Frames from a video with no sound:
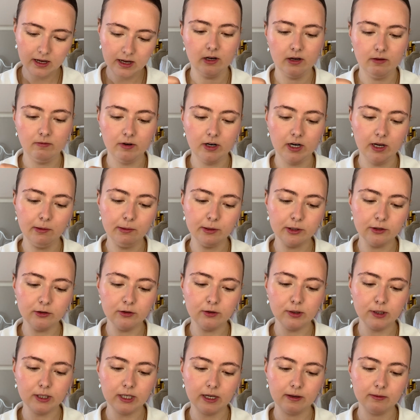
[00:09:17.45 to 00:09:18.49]
What I will do
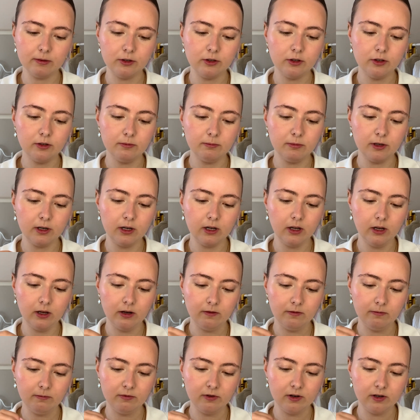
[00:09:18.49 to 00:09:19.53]
is I will just put a lot
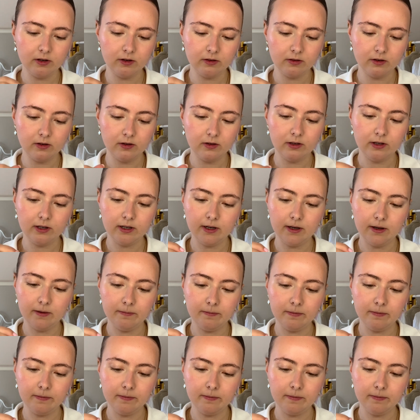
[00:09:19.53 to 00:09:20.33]
of product on the